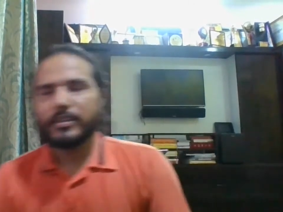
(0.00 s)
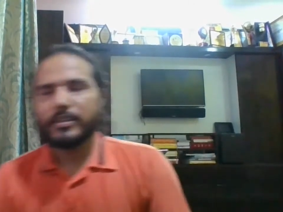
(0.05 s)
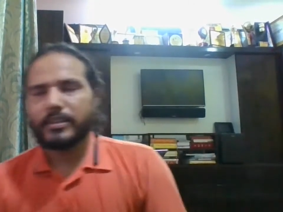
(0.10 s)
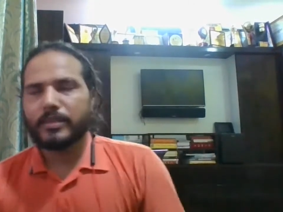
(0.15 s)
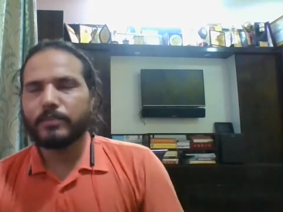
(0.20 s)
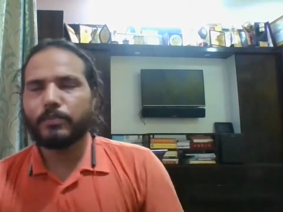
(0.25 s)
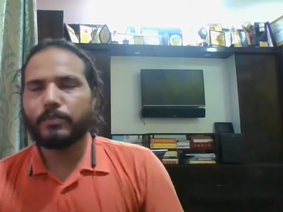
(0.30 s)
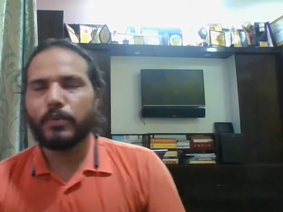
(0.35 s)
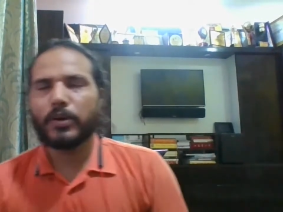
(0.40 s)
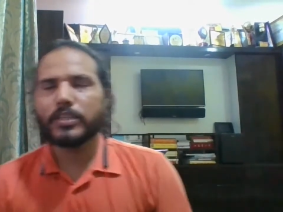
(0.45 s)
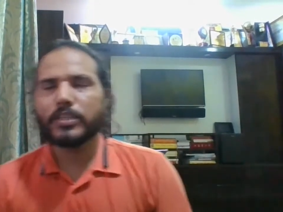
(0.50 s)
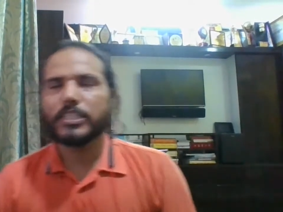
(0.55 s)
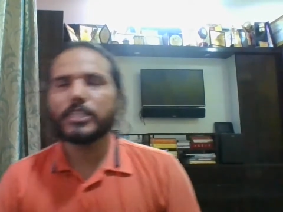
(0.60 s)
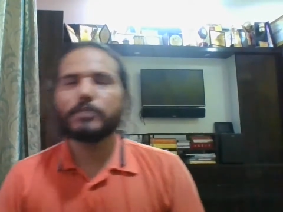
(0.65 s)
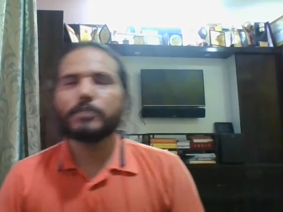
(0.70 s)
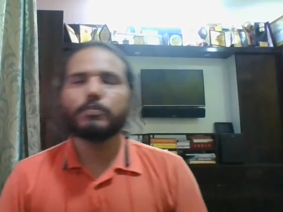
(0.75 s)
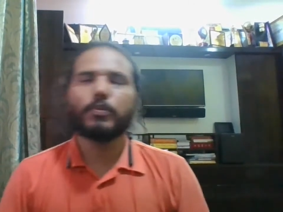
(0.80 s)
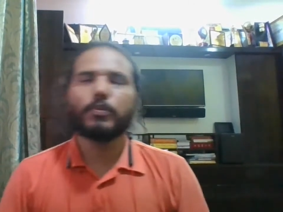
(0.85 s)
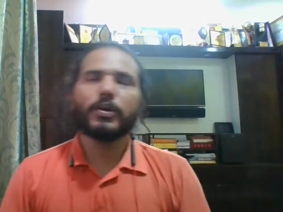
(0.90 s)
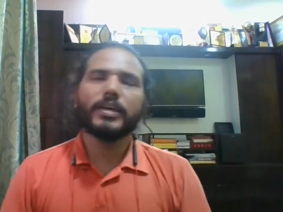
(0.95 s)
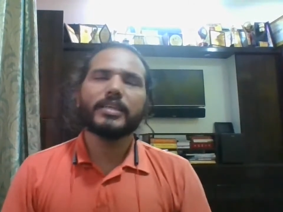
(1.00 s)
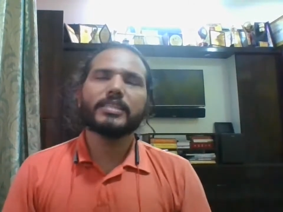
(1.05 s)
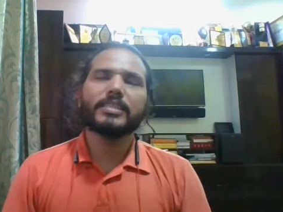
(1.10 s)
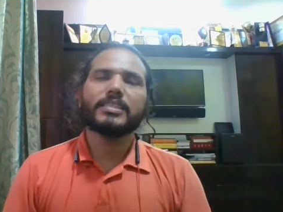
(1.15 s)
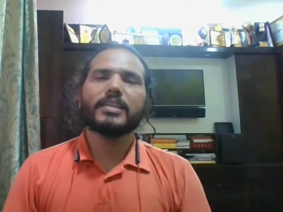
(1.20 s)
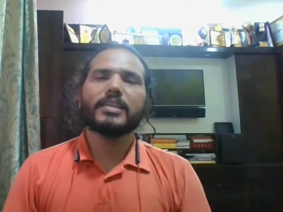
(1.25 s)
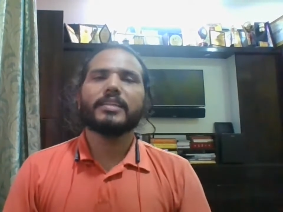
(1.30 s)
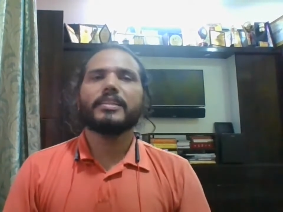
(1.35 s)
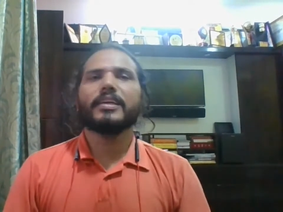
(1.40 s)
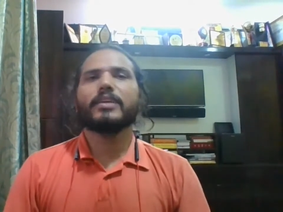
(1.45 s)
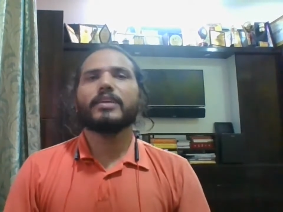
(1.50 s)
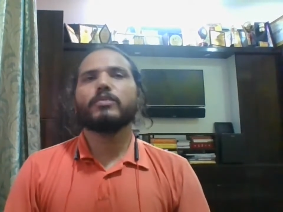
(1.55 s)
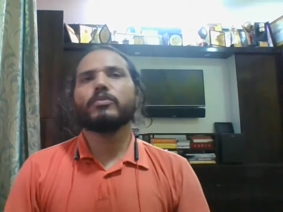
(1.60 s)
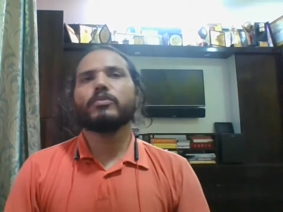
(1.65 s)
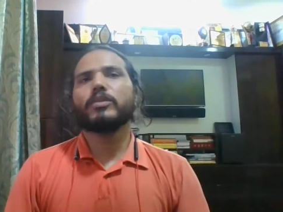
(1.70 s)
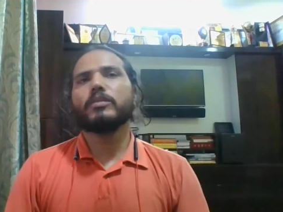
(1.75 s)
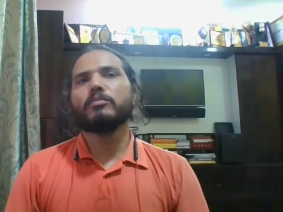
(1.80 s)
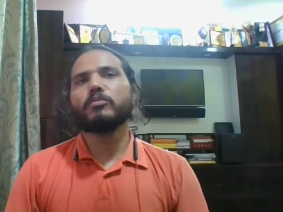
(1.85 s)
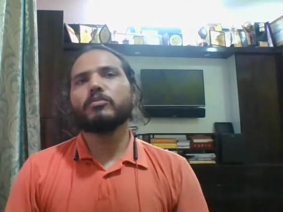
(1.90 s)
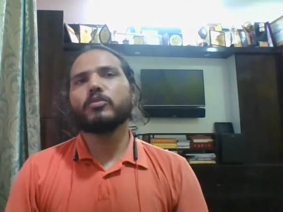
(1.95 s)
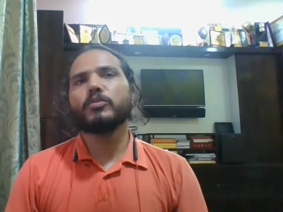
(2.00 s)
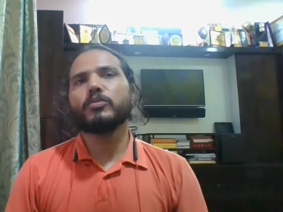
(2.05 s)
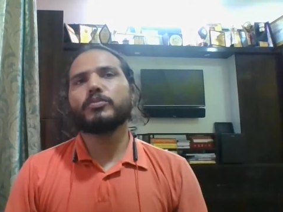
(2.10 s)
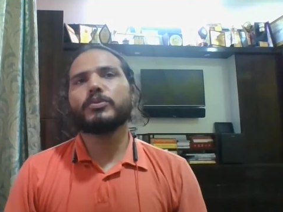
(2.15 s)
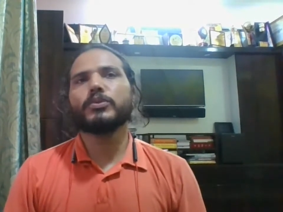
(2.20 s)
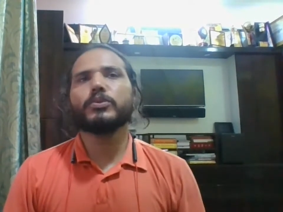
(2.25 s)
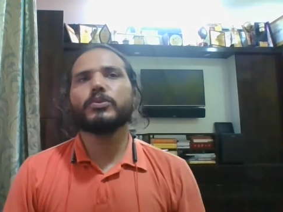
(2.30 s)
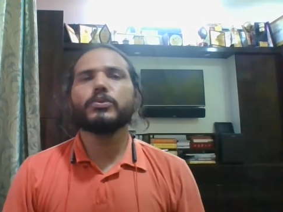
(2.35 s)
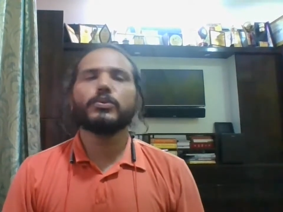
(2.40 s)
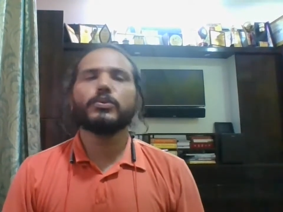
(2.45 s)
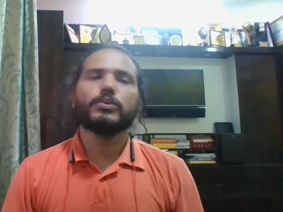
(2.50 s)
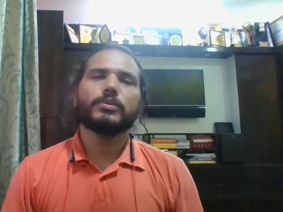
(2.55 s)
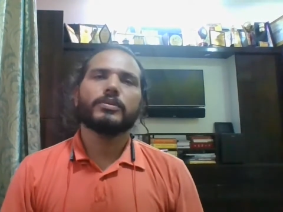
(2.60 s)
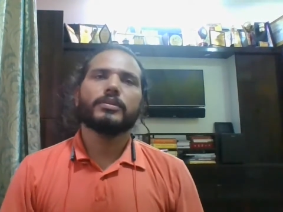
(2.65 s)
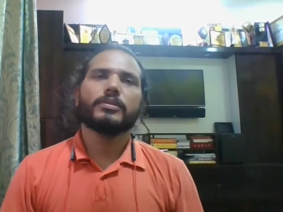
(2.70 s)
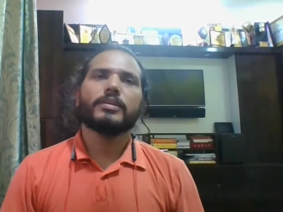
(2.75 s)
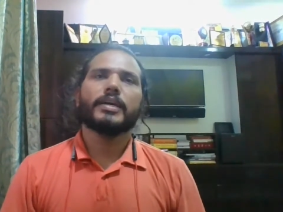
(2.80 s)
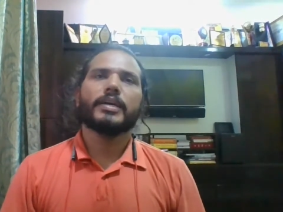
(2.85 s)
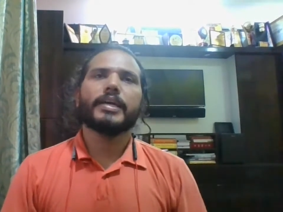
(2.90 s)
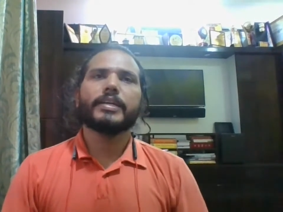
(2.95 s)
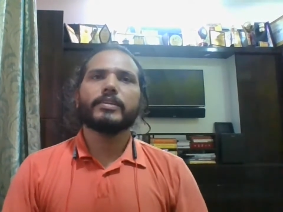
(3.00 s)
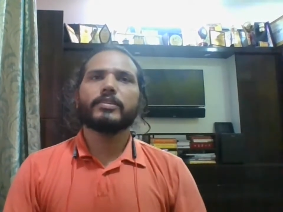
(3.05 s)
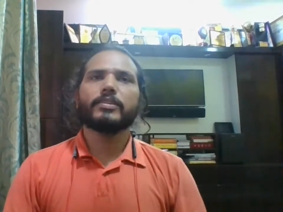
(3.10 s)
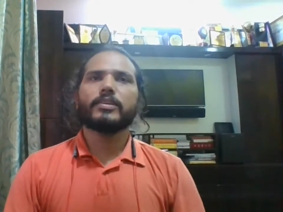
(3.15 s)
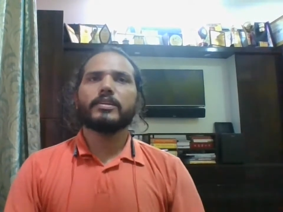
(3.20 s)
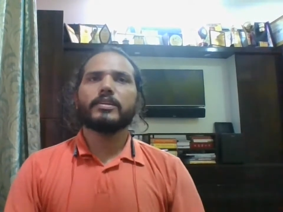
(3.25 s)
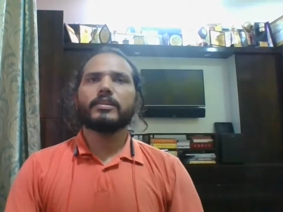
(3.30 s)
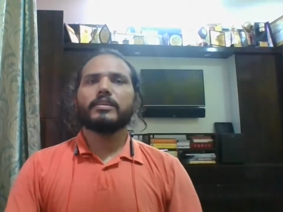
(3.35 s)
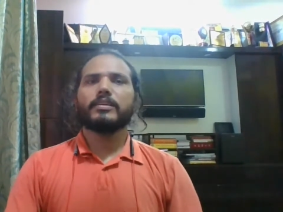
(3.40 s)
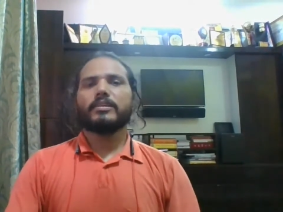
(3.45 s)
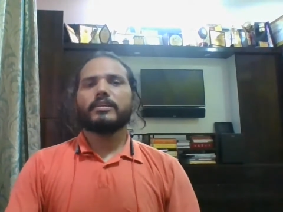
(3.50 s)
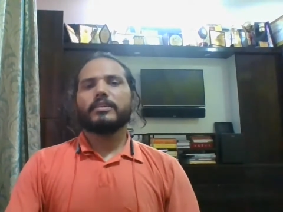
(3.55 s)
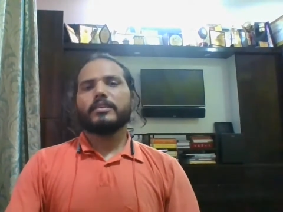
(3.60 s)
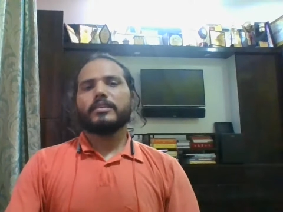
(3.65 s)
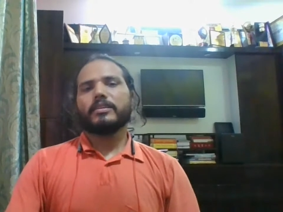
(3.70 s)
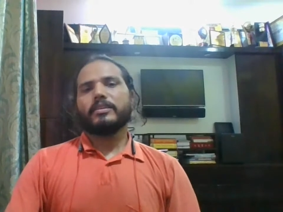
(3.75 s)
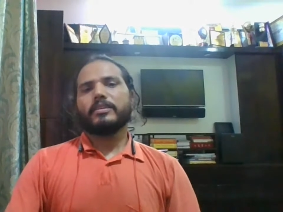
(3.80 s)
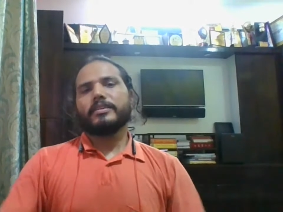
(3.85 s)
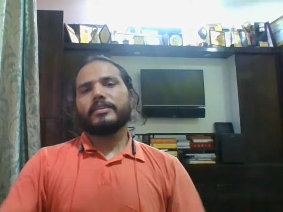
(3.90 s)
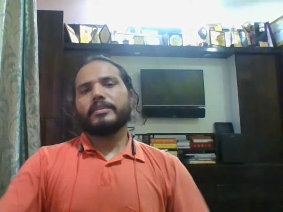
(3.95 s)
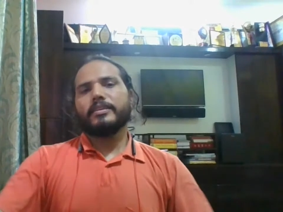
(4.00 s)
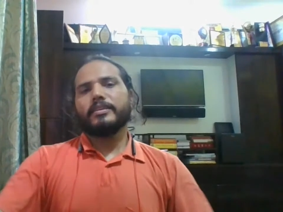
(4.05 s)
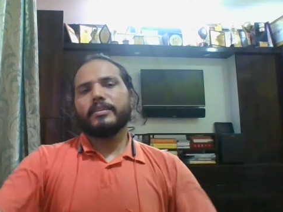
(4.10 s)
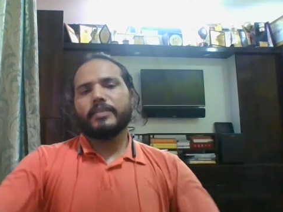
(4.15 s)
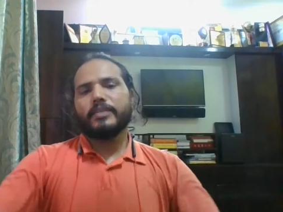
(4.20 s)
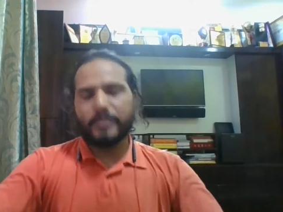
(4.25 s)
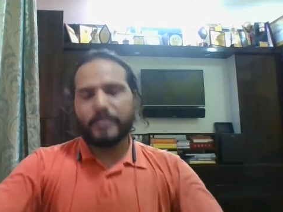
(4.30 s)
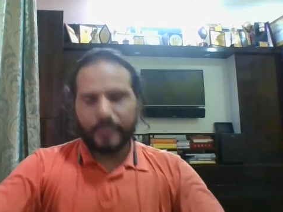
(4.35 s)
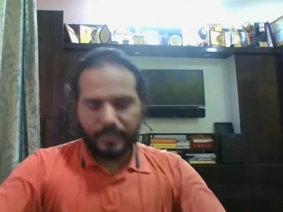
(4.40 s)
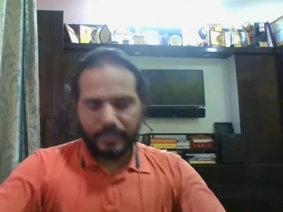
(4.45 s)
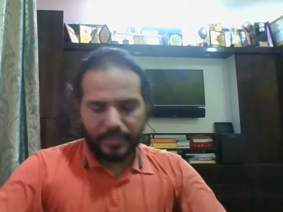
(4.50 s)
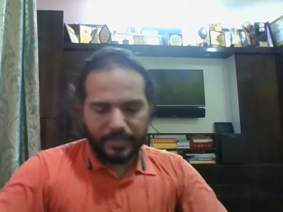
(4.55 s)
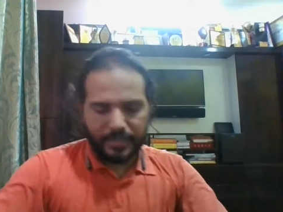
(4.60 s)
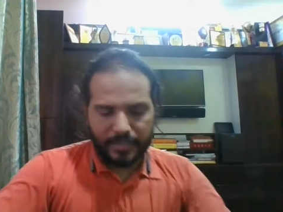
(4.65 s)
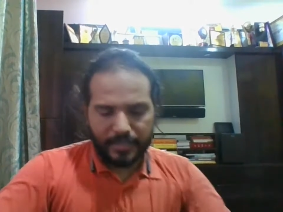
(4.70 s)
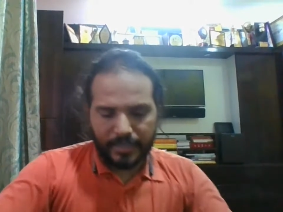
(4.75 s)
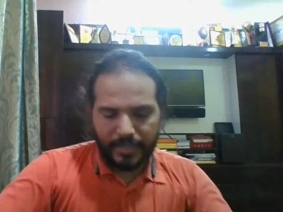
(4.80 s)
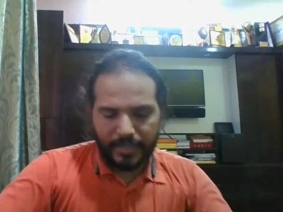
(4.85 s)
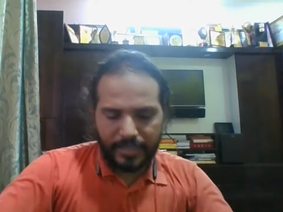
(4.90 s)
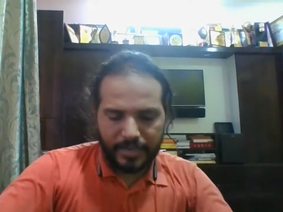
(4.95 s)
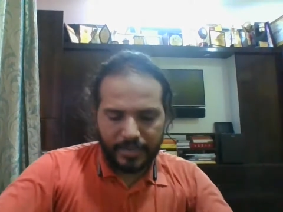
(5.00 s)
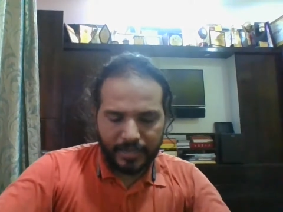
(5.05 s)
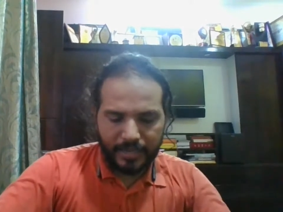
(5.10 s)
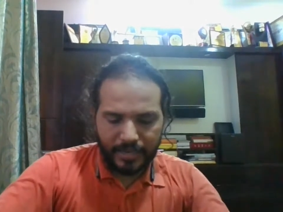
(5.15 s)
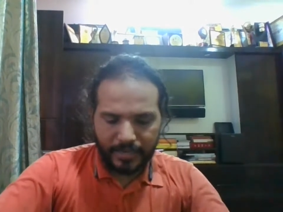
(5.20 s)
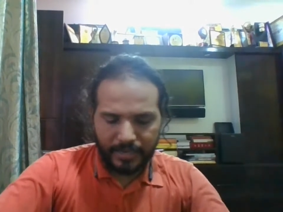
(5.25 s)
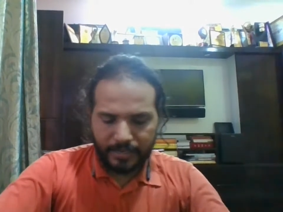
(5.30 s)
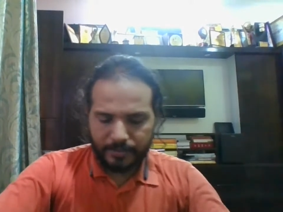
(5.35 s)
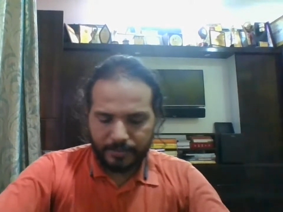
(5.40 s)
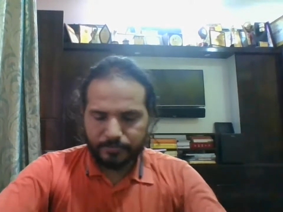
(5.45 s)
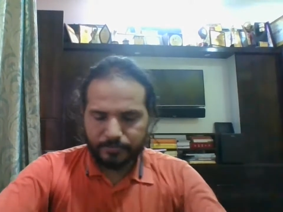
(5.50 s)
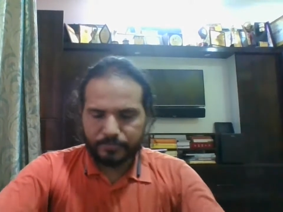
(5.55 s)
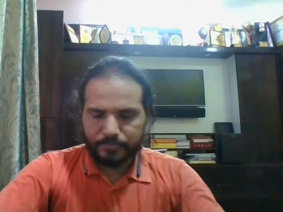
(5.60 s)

important points and then we'll move to another area,